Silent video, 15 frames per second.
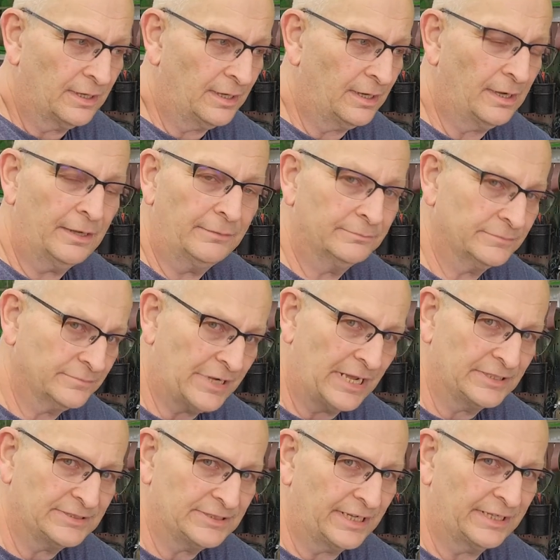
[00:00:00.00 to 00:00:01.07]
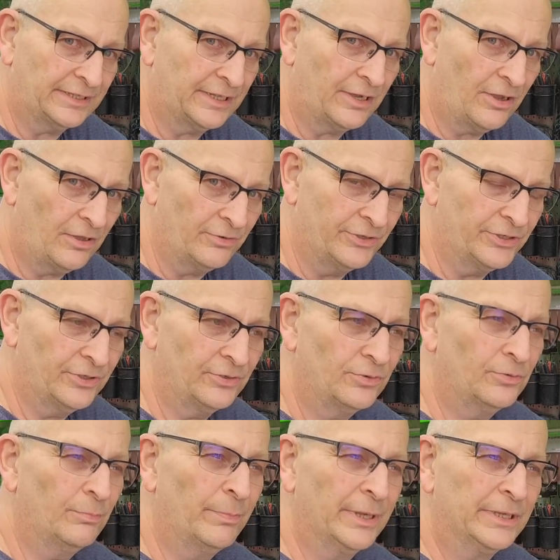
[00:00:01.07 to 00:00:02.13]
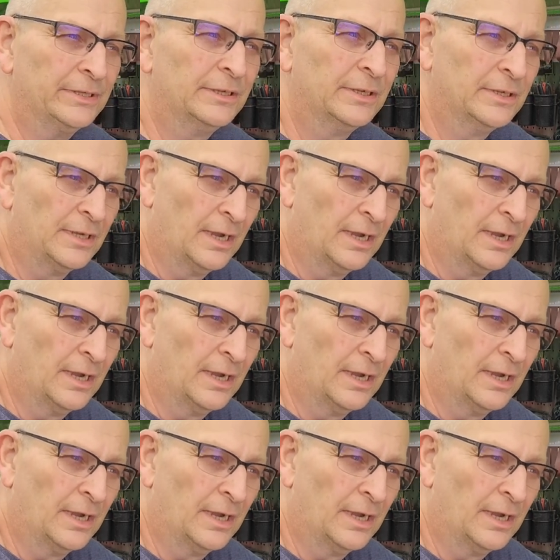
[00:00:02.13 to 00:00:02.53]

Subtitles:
Not saying they all do, but